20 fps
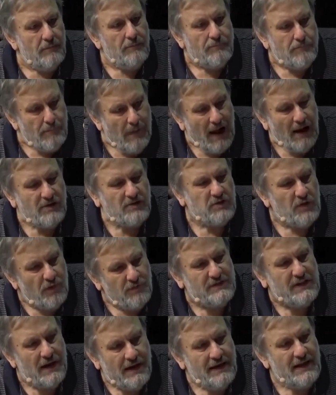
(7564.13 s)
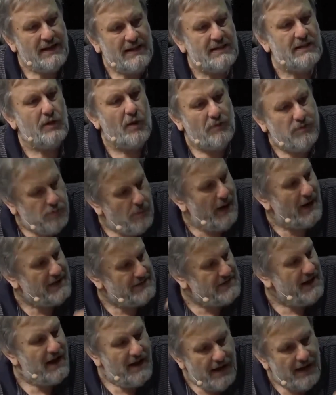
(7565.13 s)
Much of the reason of why
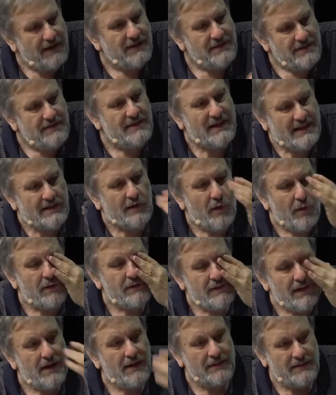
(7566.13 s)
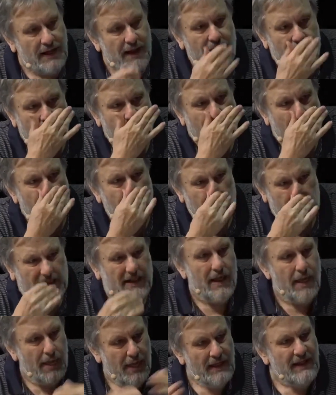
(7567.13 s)
they are in disorder, their house,
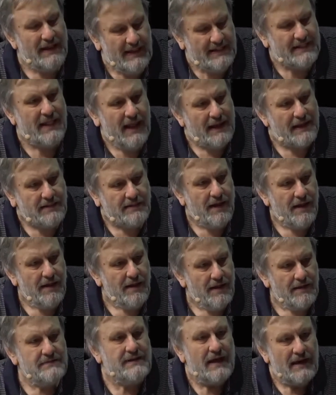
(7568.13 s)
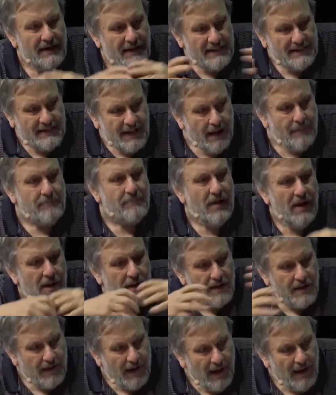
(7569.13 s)
is that there is some
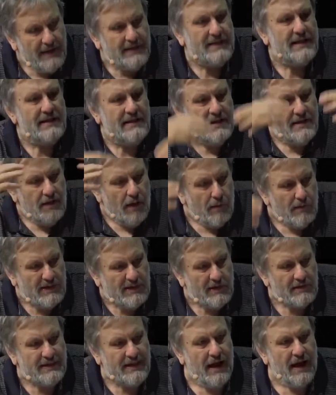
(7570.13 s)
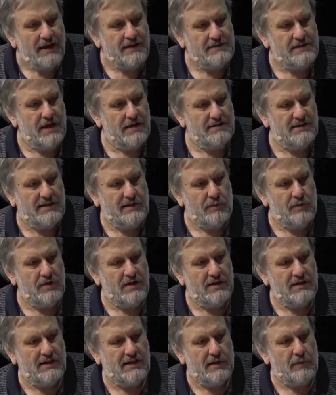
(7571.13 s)
crisis in our society and so on
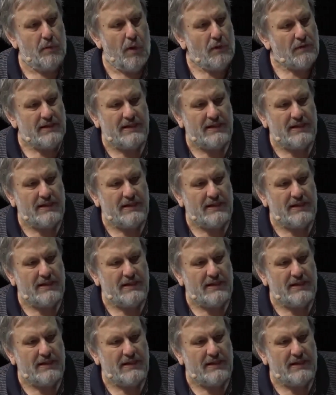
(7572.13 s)
and so on.